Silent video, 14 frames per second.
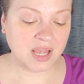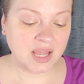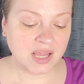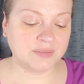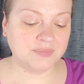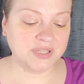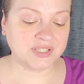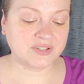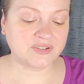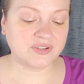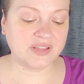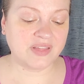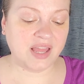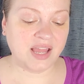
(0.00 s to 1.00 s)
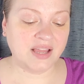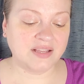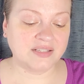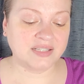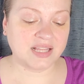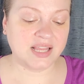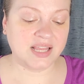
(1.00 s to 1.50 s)
It's a mystery that
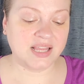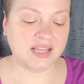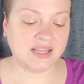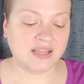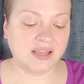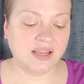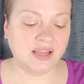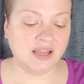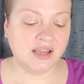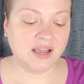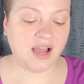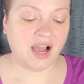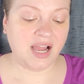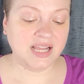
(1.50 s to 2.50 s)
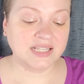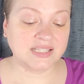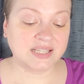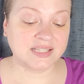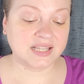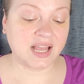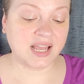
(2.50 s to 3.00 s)
has a high
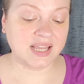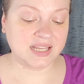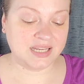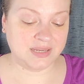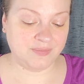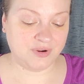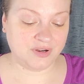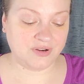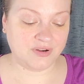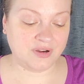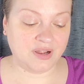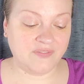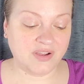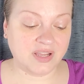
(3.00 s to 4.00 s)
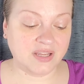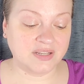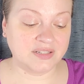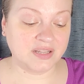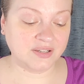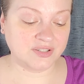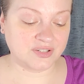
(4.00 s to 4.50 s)
society murder of a
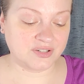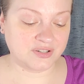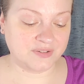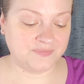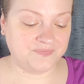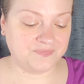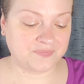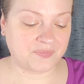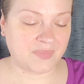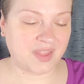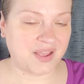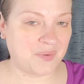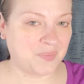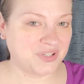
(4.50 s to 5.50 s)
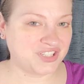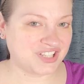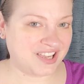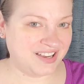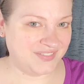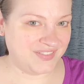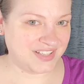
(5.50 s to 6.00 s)
conductor, which
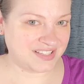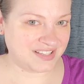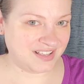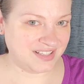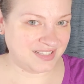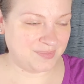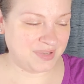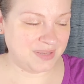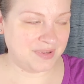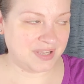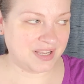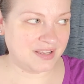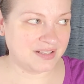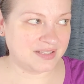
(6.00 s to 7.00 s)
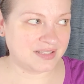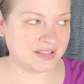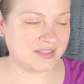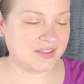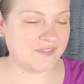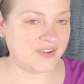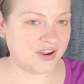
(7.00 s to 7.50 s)
kind of excites me because
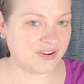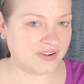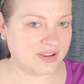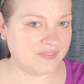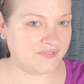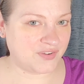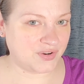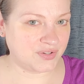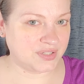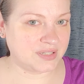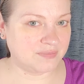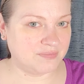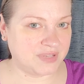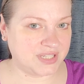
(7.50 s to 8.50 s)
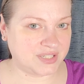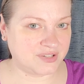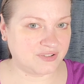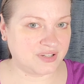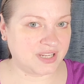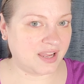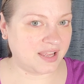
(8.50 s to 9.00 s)
the very first
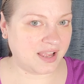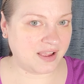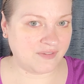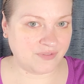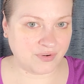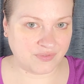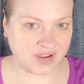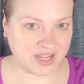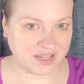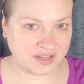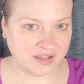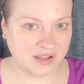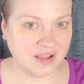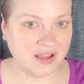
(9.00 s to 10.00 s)
mystery I ever read